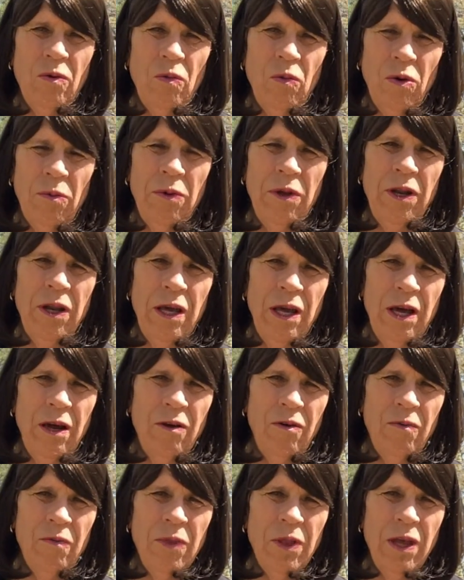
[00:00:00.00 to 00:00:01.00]
woman
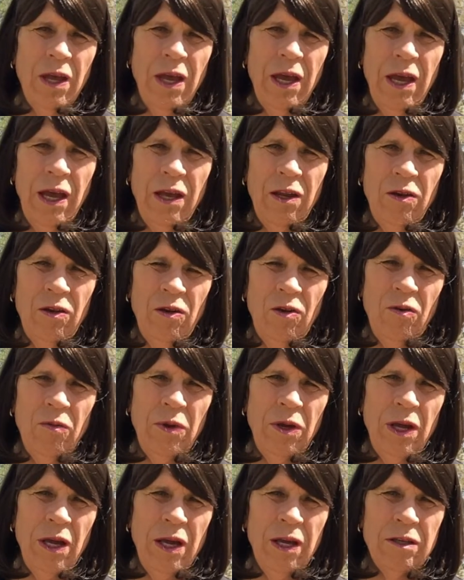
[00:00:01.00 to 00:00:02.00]
now and knew
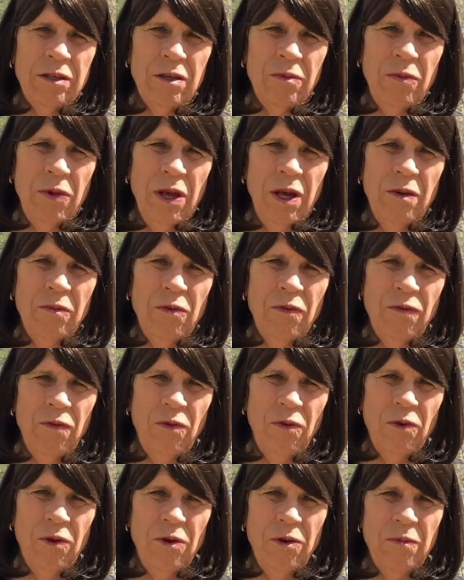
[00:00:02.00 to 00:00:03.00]
me as a man
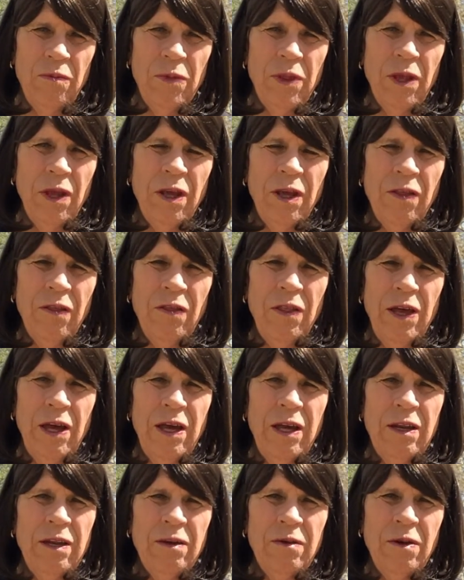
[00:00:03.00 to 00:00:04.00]
before,
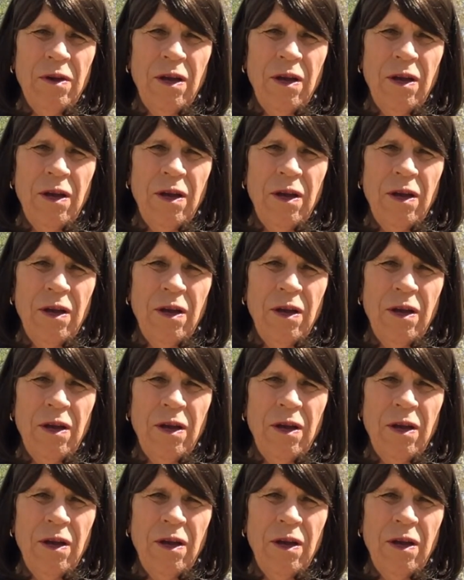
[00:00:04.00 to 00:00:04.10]
that